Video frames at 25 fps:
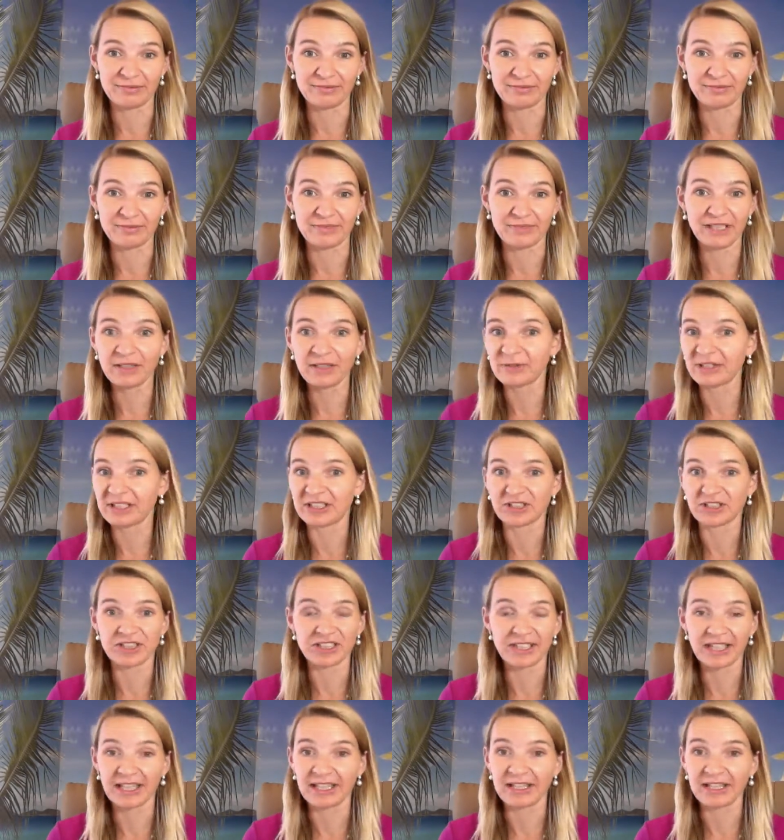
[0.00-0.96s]
literally
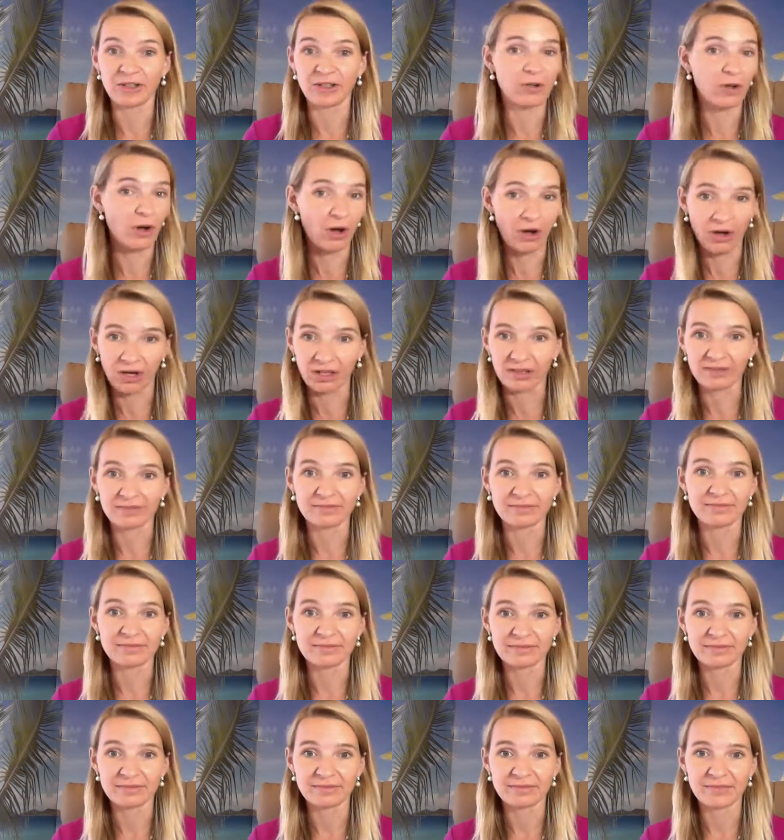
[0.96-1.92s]
just like gone.
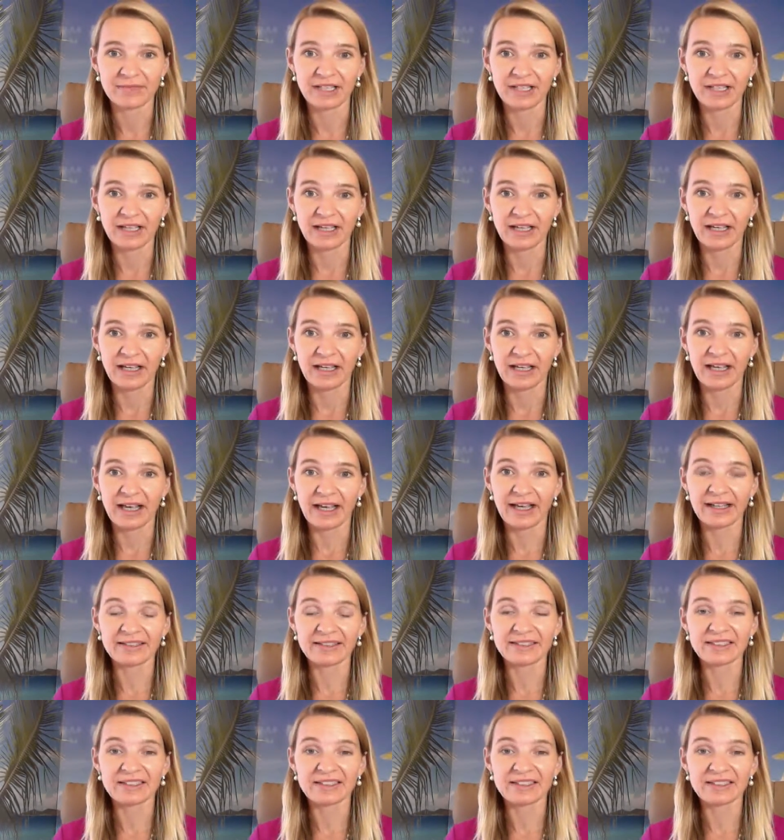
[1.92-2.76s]
And